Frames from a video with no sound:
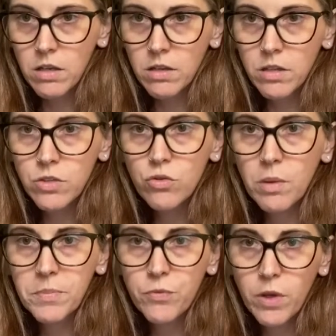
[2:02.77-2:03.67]
the
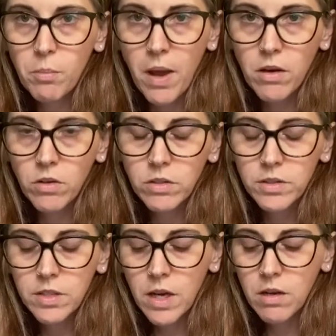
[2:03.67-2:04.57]
strips for the petals.
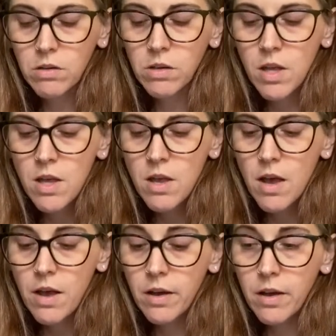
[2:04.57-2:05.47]
Now,
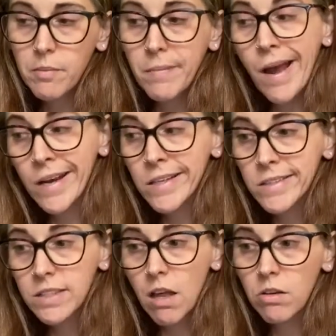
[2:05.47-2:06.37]
I did
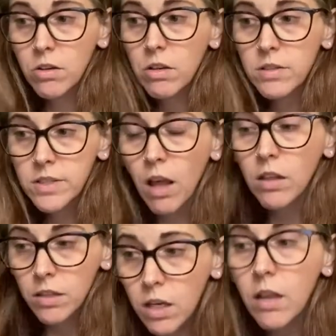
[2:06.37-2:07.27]

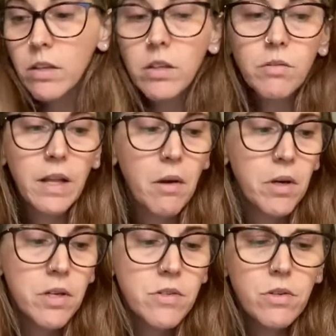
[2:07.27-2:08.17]
solid colored
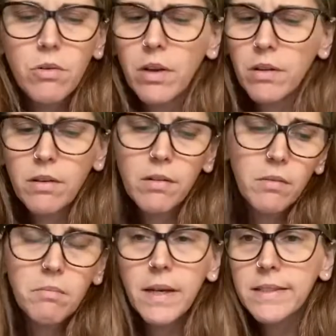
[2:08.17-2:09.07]
flowers. You can
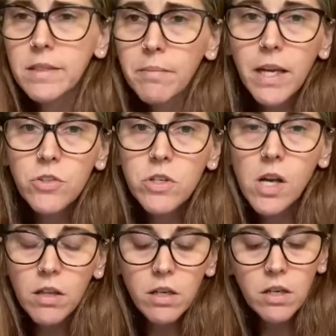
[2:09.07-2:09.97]
mix and match your
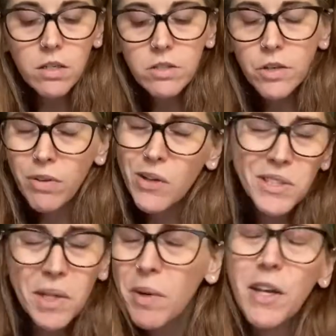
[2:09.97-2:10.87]
colors. Your flowers
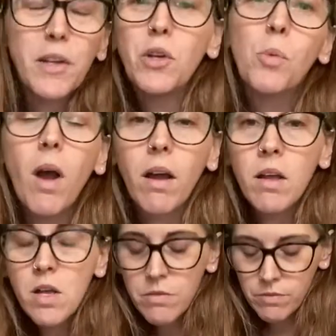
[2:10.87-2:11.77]
can be anything you want.
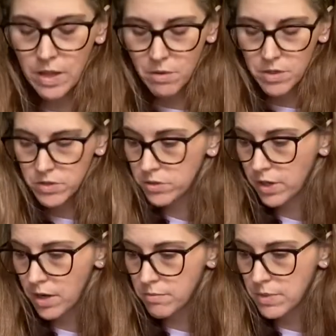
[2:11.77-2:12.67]
Flowers
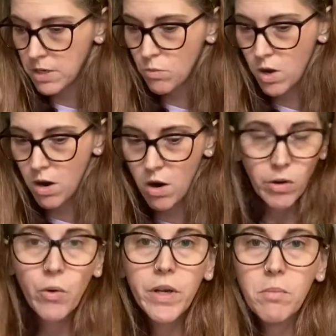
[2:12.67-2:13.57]
can be what are
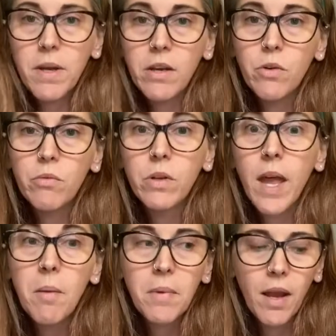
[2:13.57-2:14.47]
going to make you feel
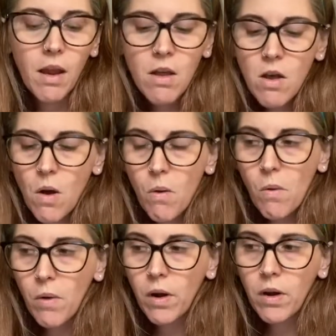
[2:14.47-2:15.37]
happy,
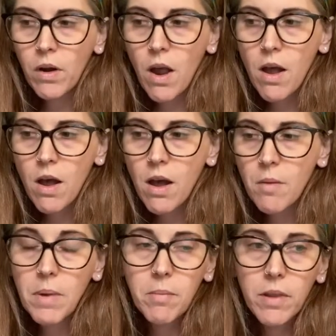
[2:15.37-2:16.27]
or
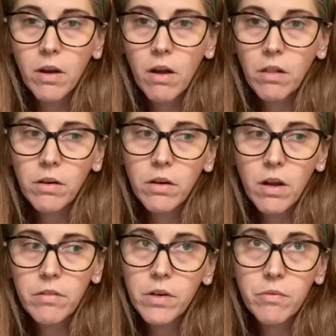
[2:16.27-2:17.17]
maybe the color
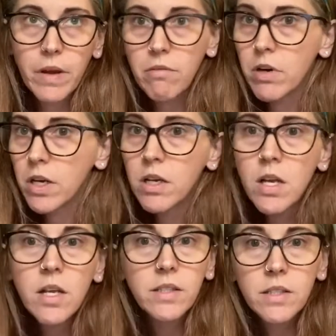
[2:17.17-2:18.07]
of your favorite
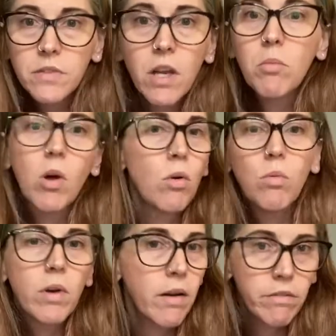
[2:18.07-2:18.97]
stuffed animal,
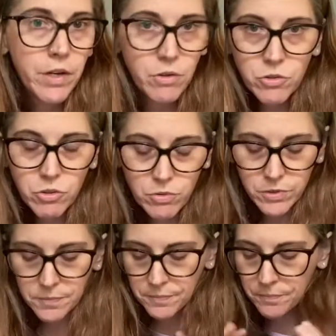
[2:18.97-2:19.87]
whatever you
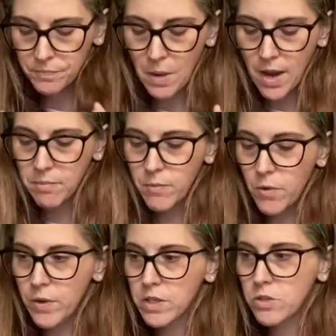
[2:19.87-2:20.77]
choose. I'm
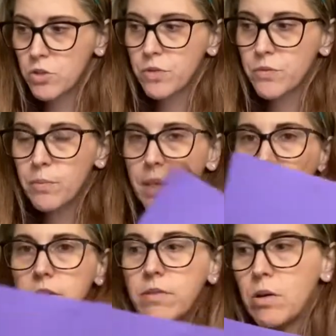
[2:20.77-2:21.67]
going to choose for my
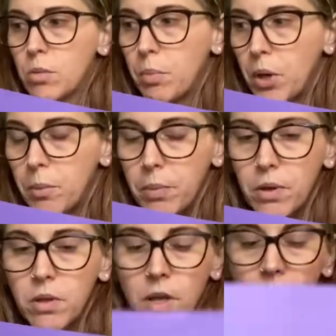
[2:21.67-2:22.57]
next flower purple.